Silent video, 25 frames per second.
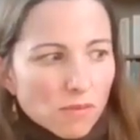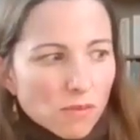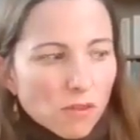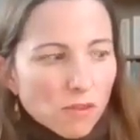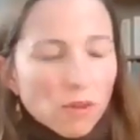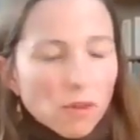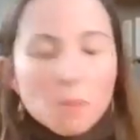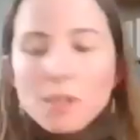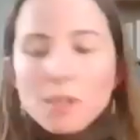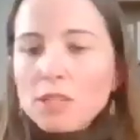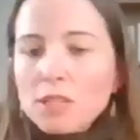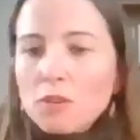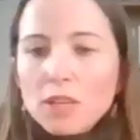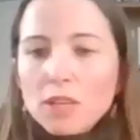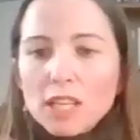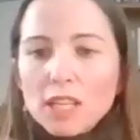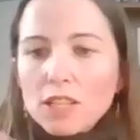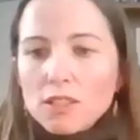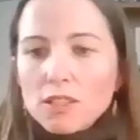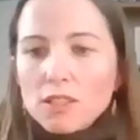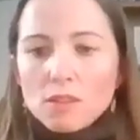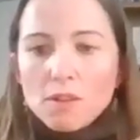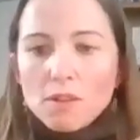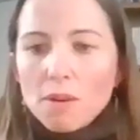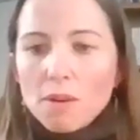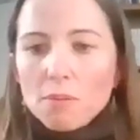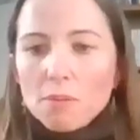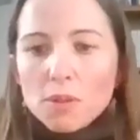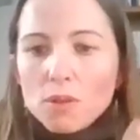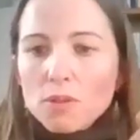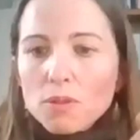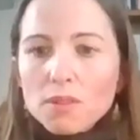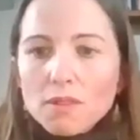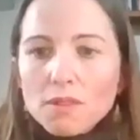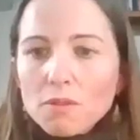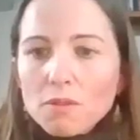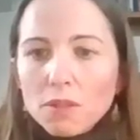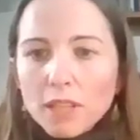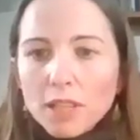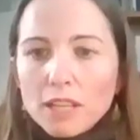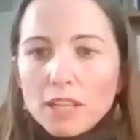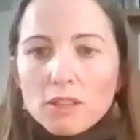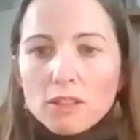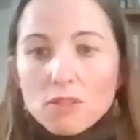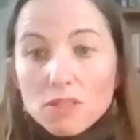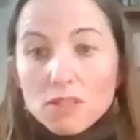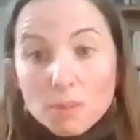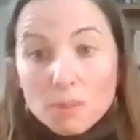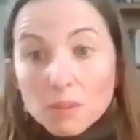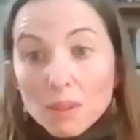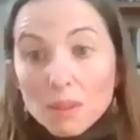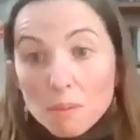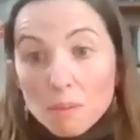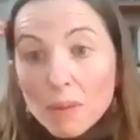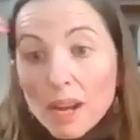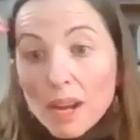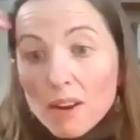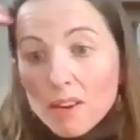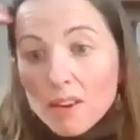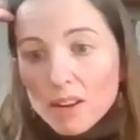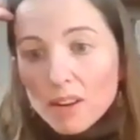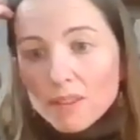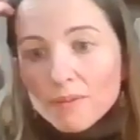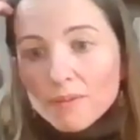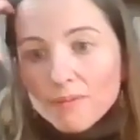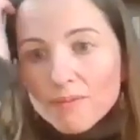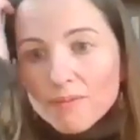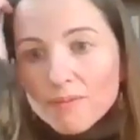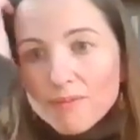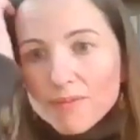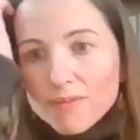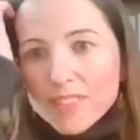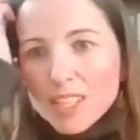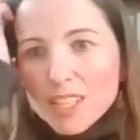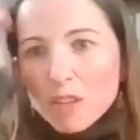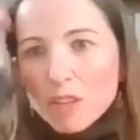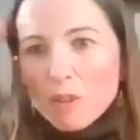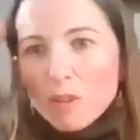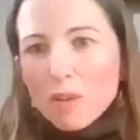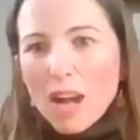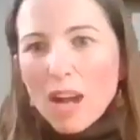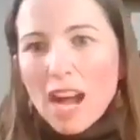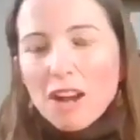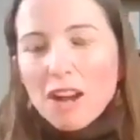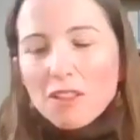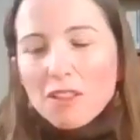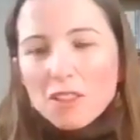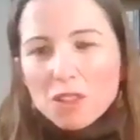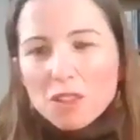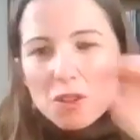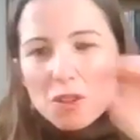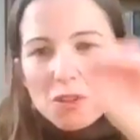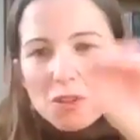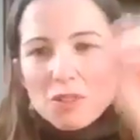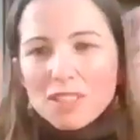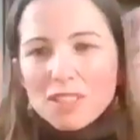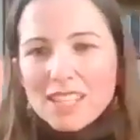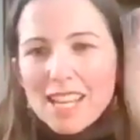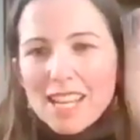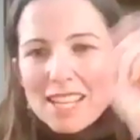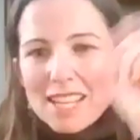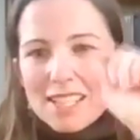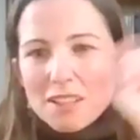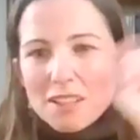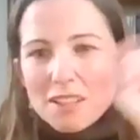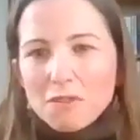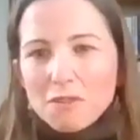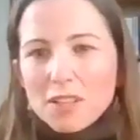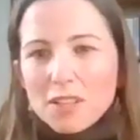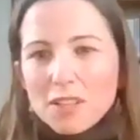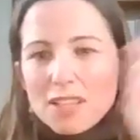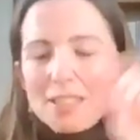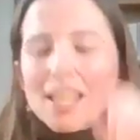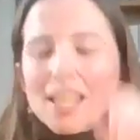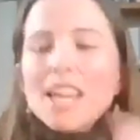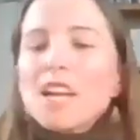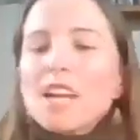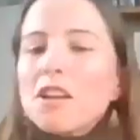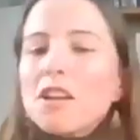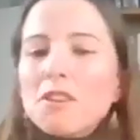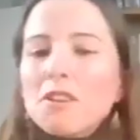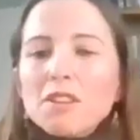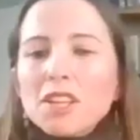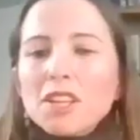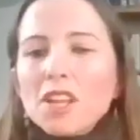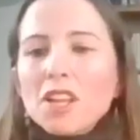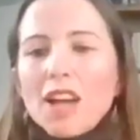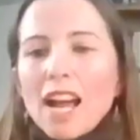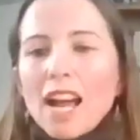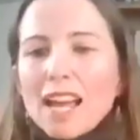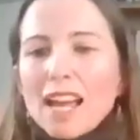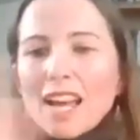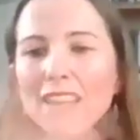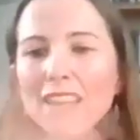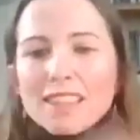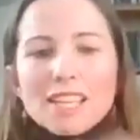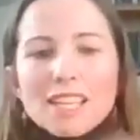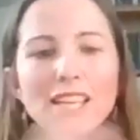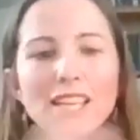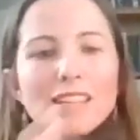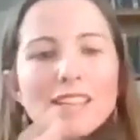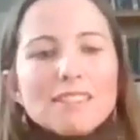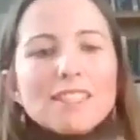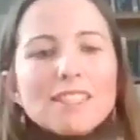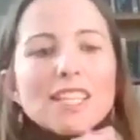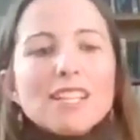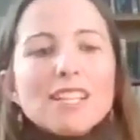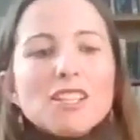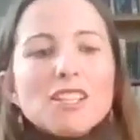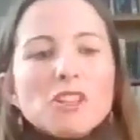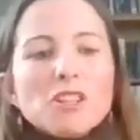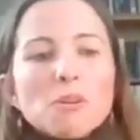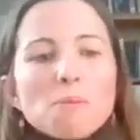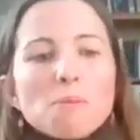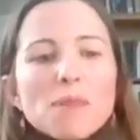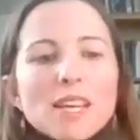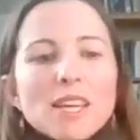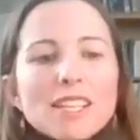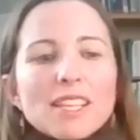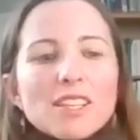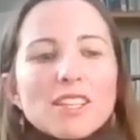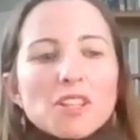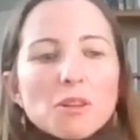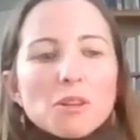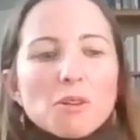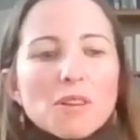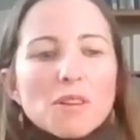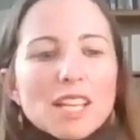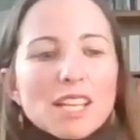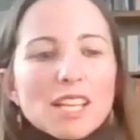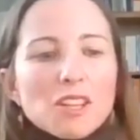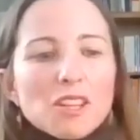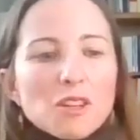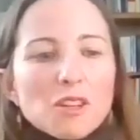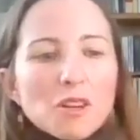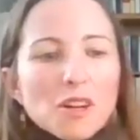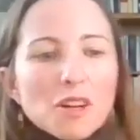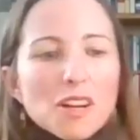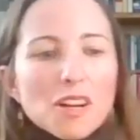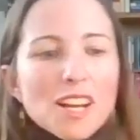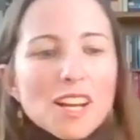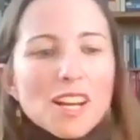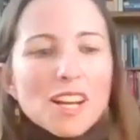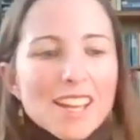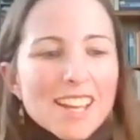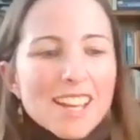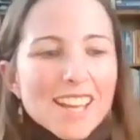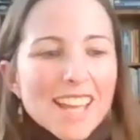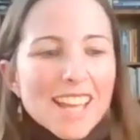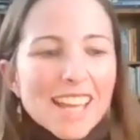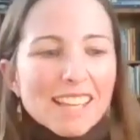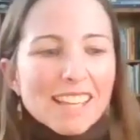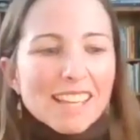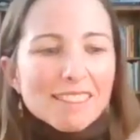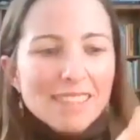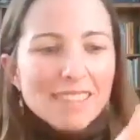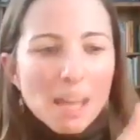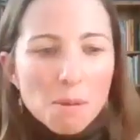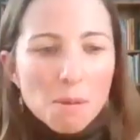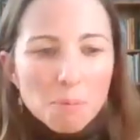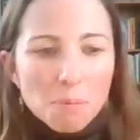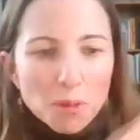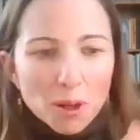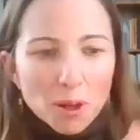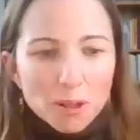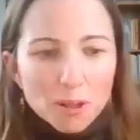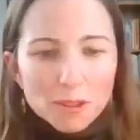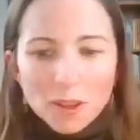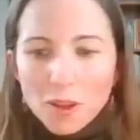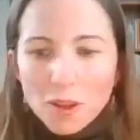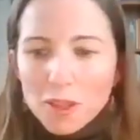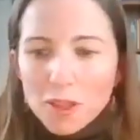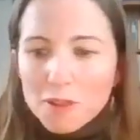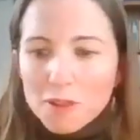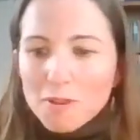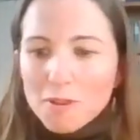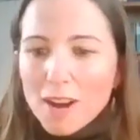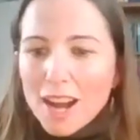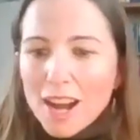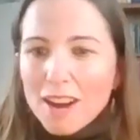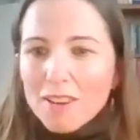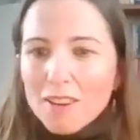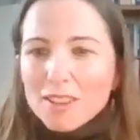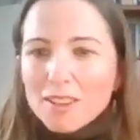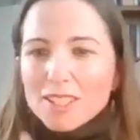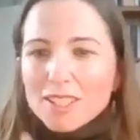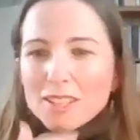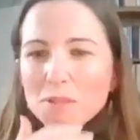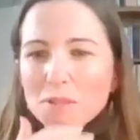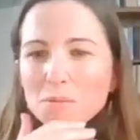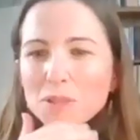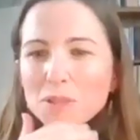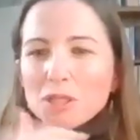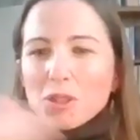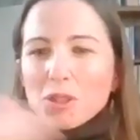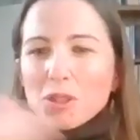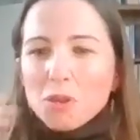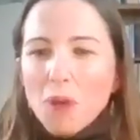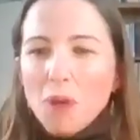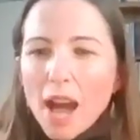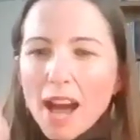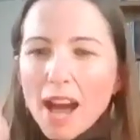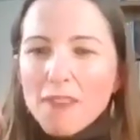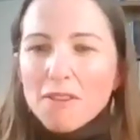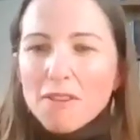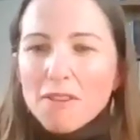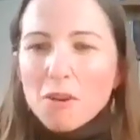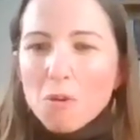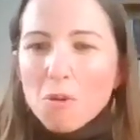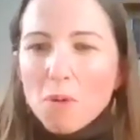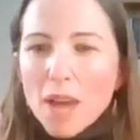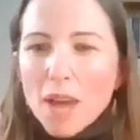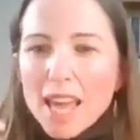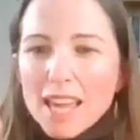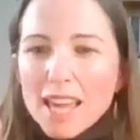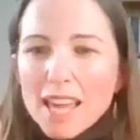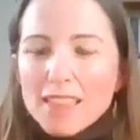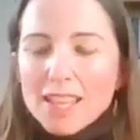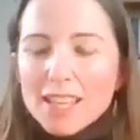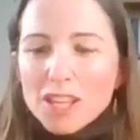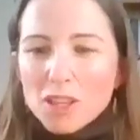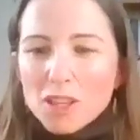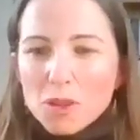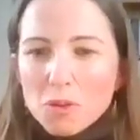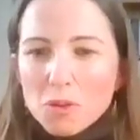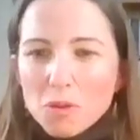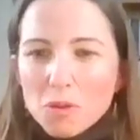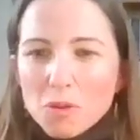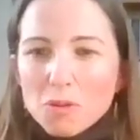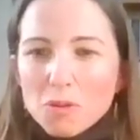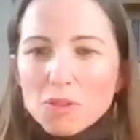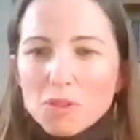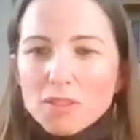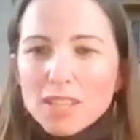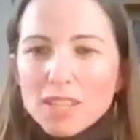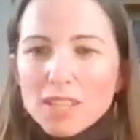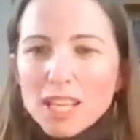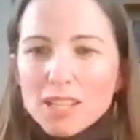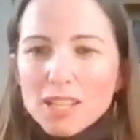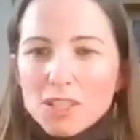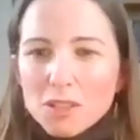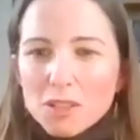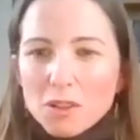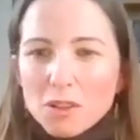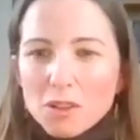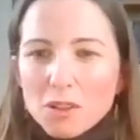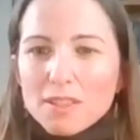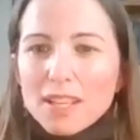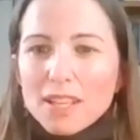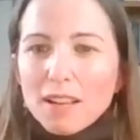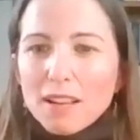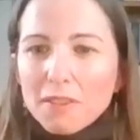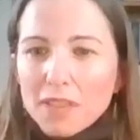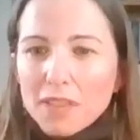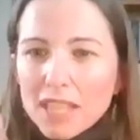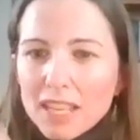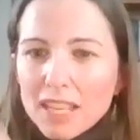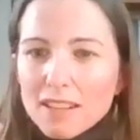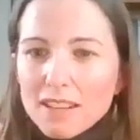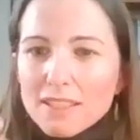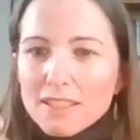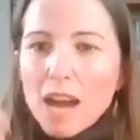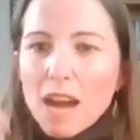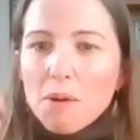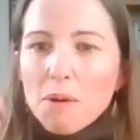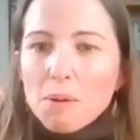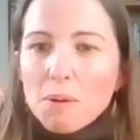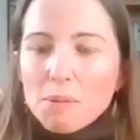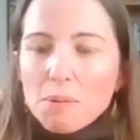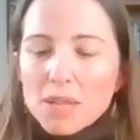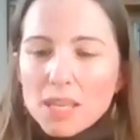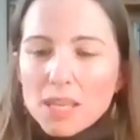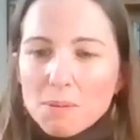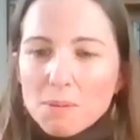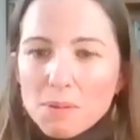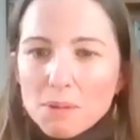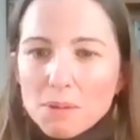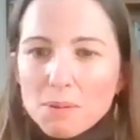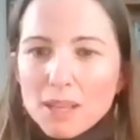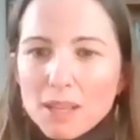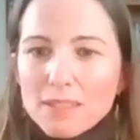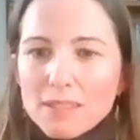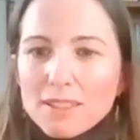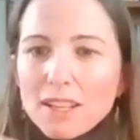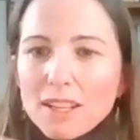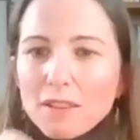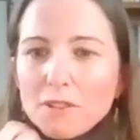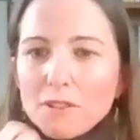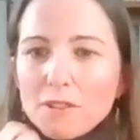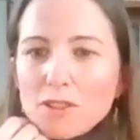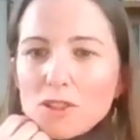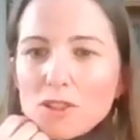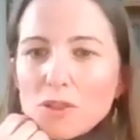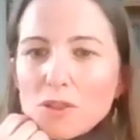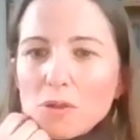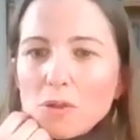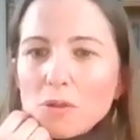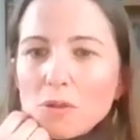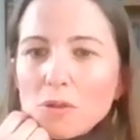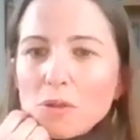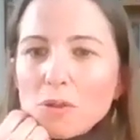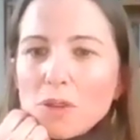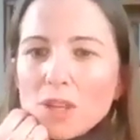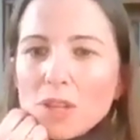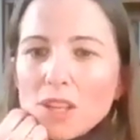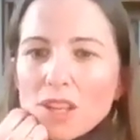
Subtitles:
from entering into abusive relationships of power. How do you see that difference? I think I see it in your examples all throughout, but do you have a way that you say to yourself, here's how I'm keeping myself to